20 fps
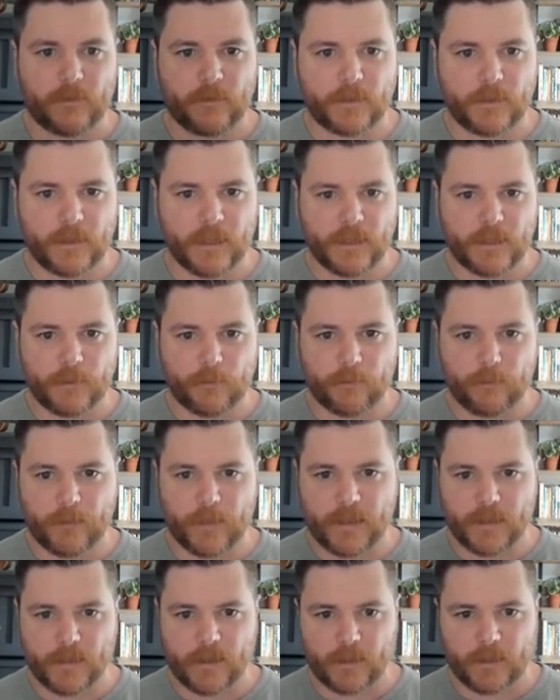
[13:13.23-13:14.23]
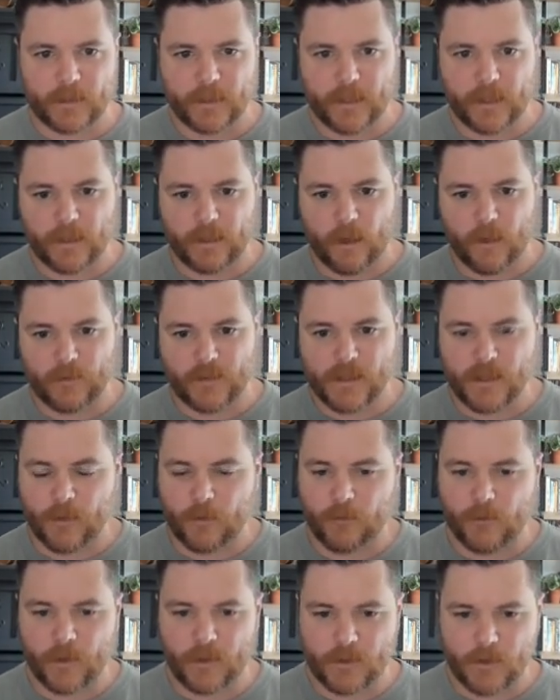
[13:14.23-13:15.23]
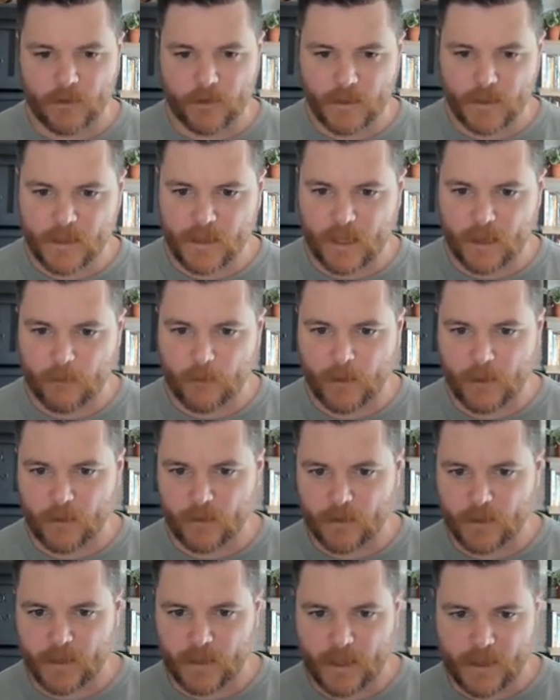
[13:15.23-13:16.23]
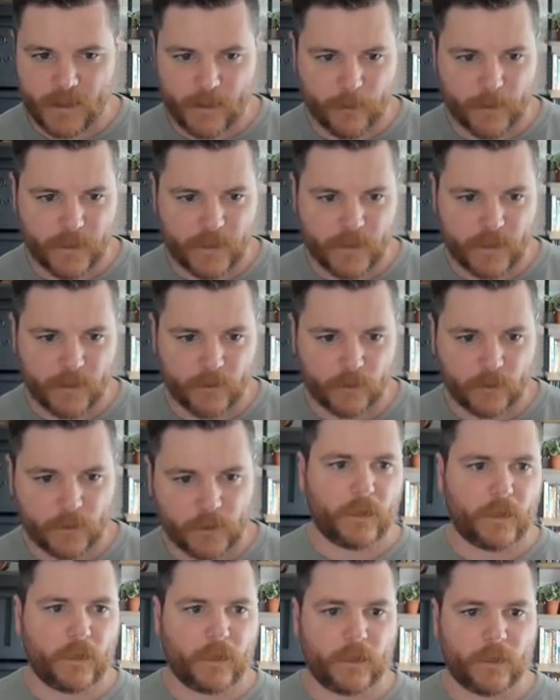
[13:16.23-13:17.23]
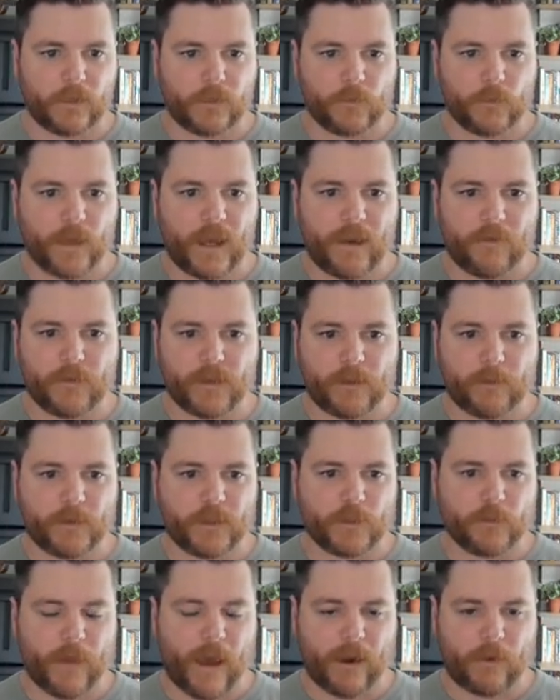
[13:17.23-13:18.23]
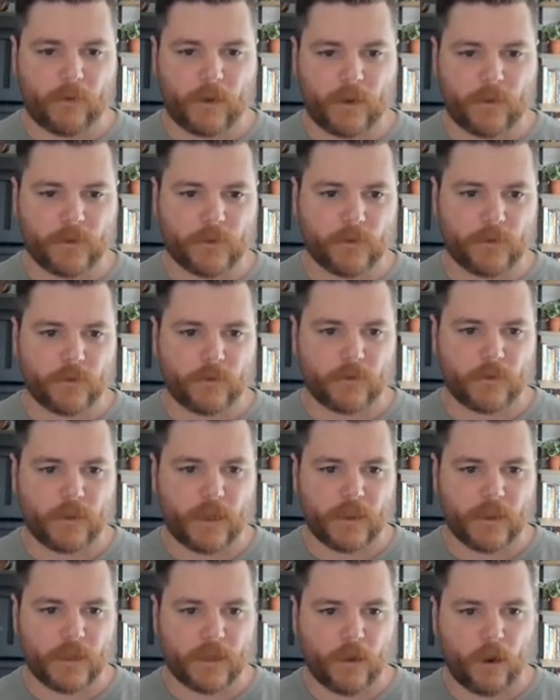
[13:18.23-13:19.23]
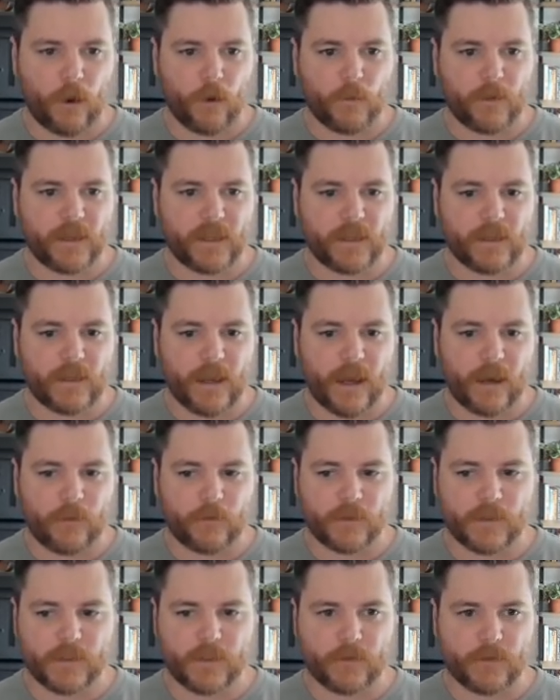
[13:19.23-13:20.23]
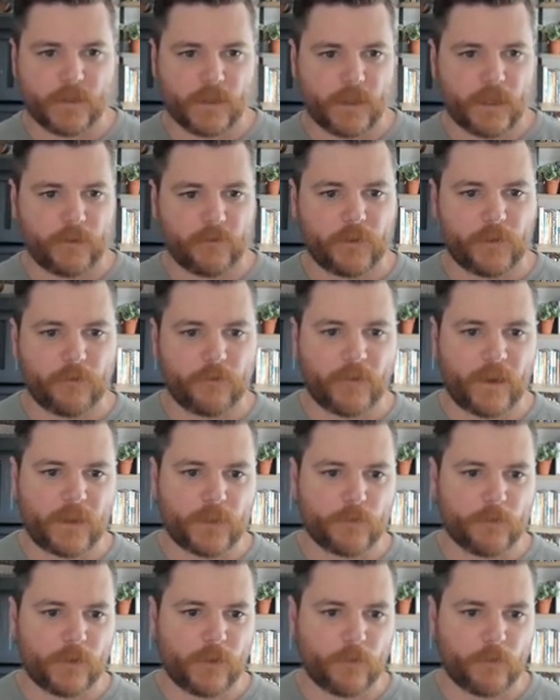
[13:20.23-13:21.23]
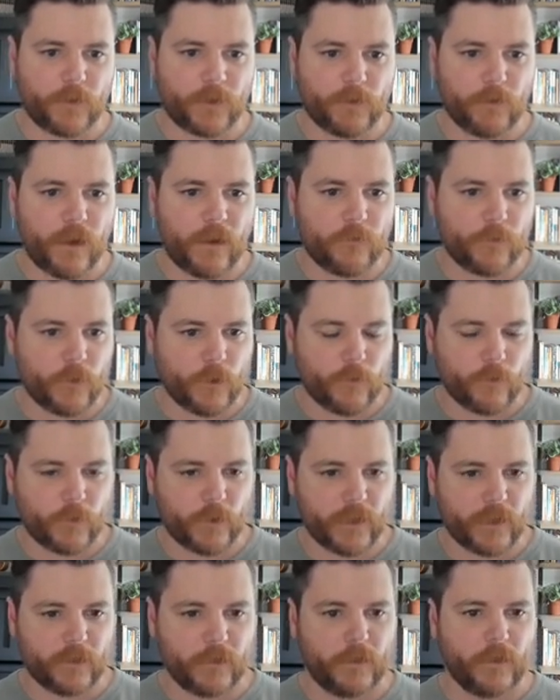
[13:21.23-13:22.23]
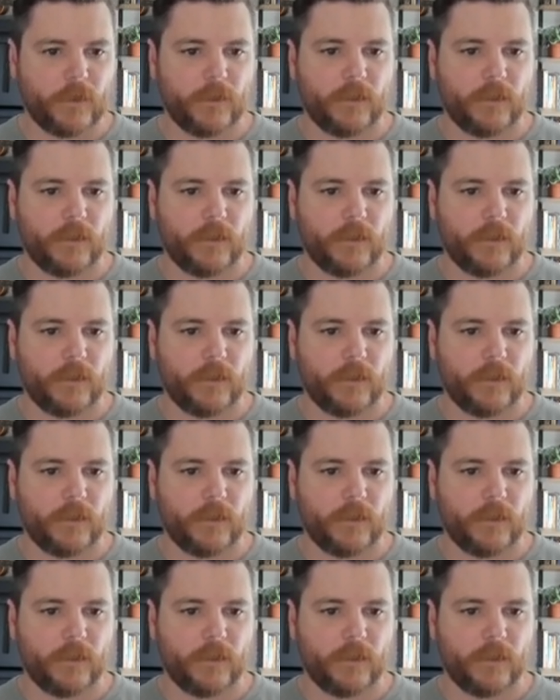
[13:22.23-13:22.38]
think that's basically it. Obviously the fonts aren't the same, but I don't think that's a big deal. And we have an image background. And I think all we need now is there's a kind of an effect where when you hover over it,